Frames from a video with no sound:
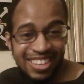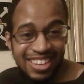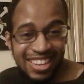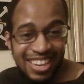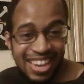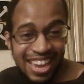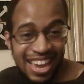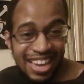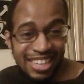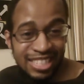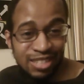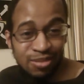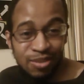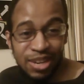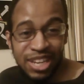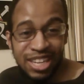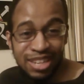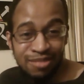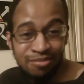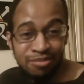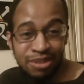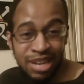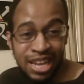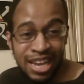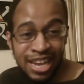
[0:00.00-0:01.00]
Yes, you
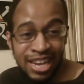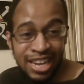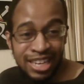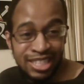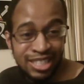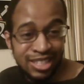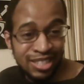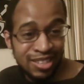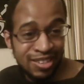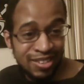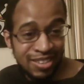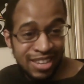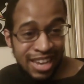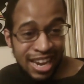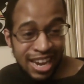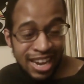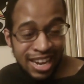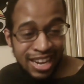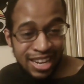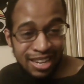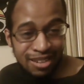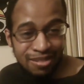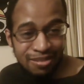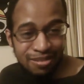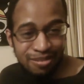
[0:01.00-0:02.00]
can play as Liu
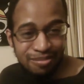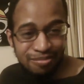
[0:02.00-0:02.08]
Kang.